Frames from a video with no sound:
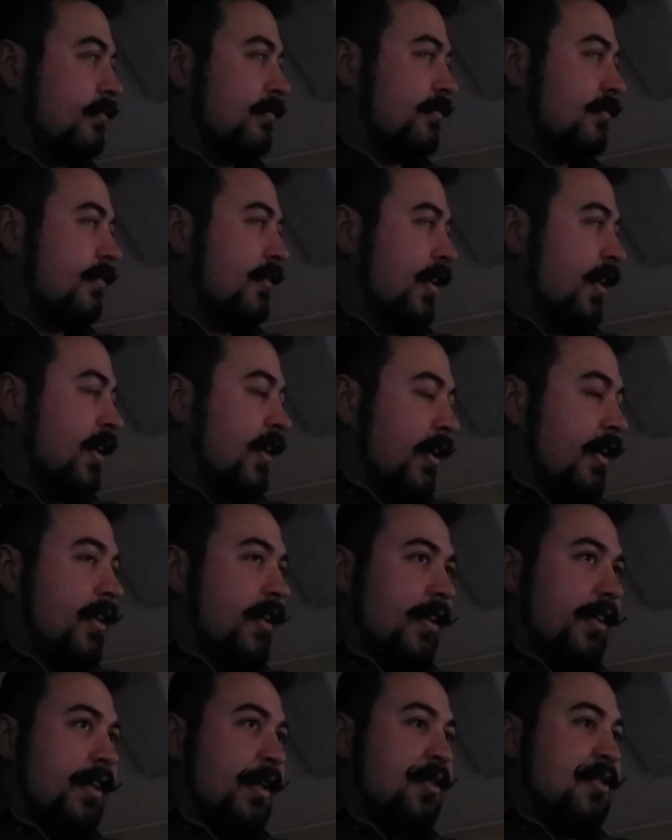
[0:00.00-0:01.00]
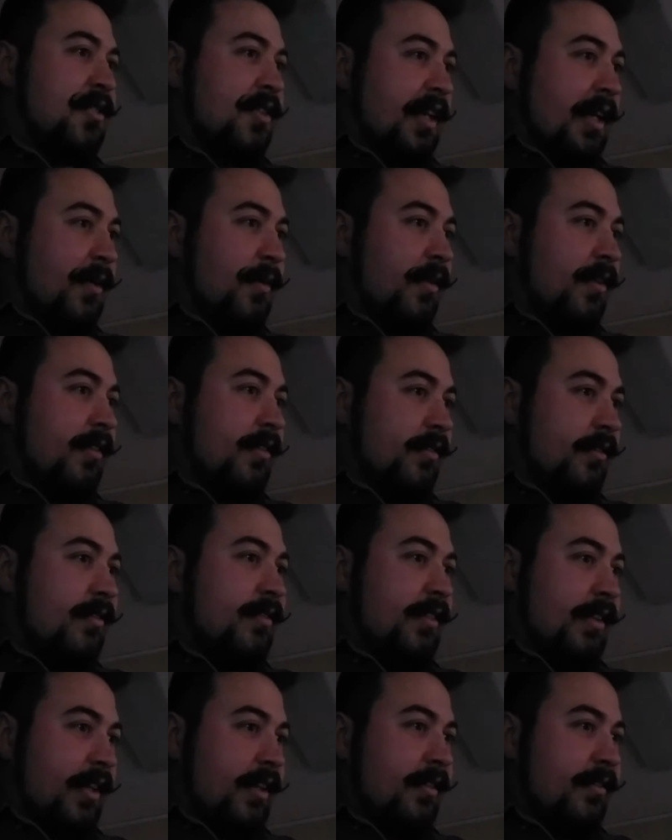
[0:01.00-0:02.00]
Yeah. Usually, Games,
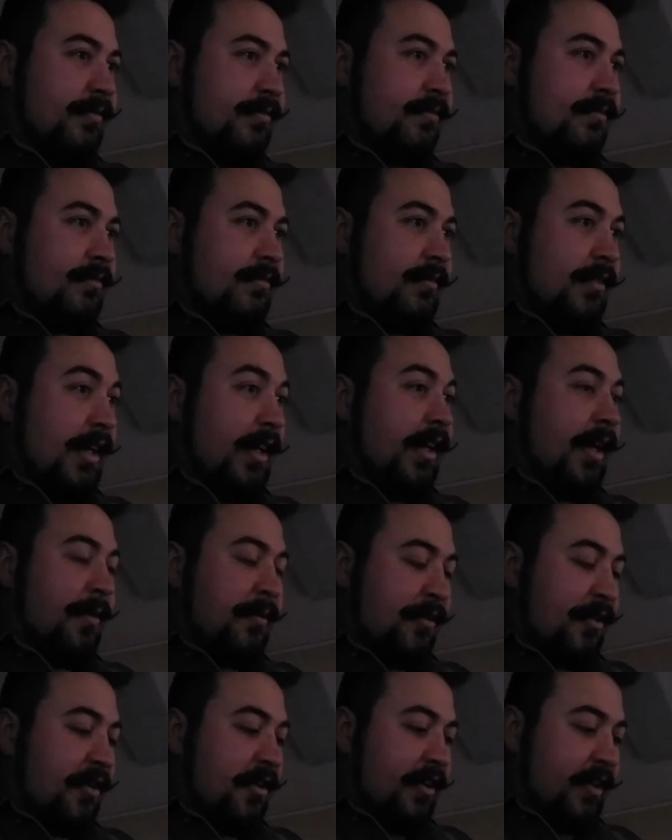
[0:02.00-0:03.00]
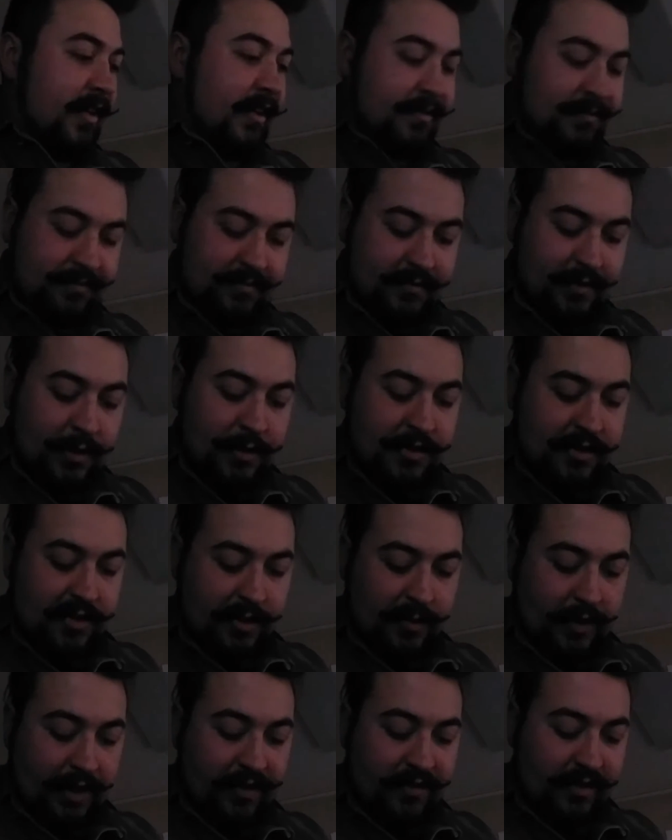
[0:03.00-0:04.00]
Games are hard. Yeah, games are hard. Usually,
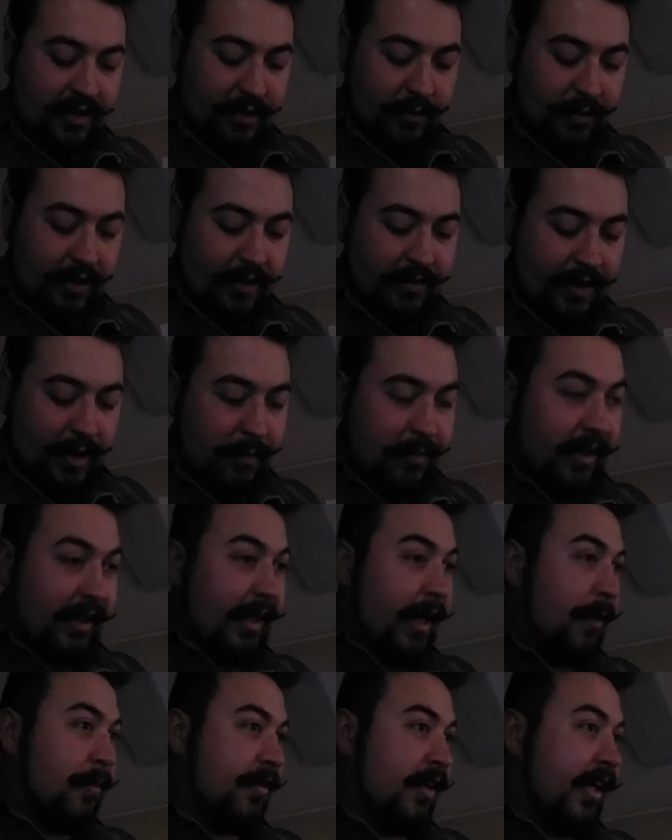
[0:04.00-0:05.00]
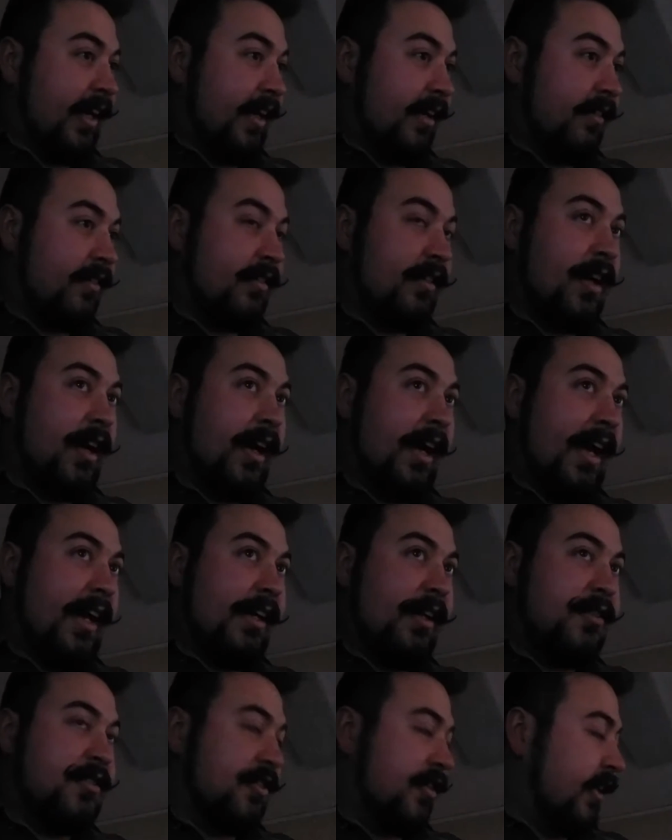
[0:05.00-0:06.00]
whenever whenever I play games and I get stuck, I
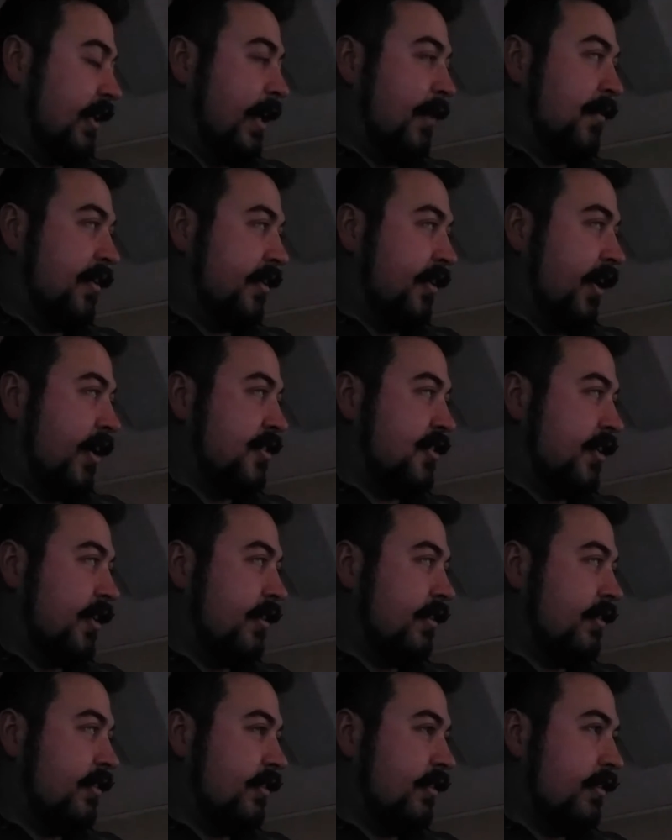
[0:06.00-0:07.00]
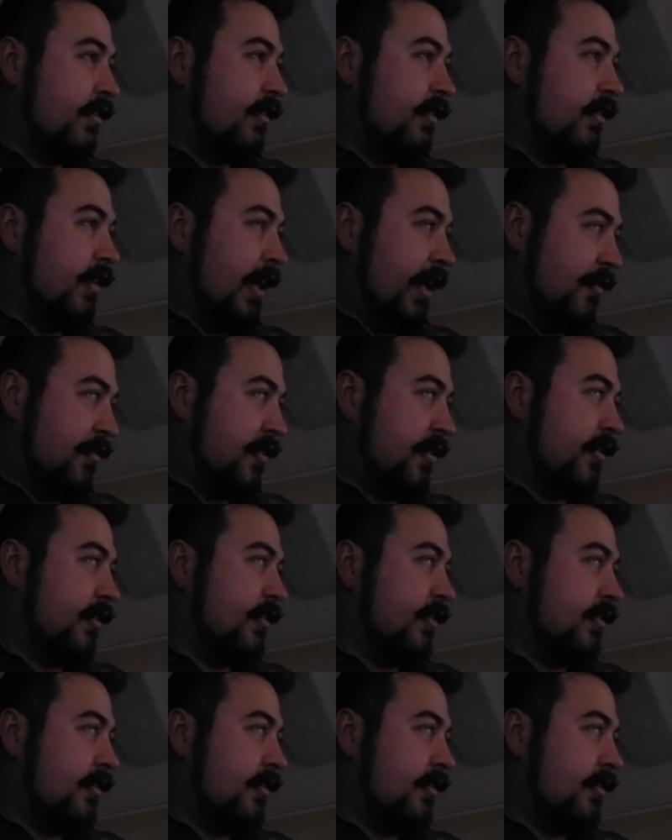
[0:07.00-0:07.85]
usually never touch it, ever.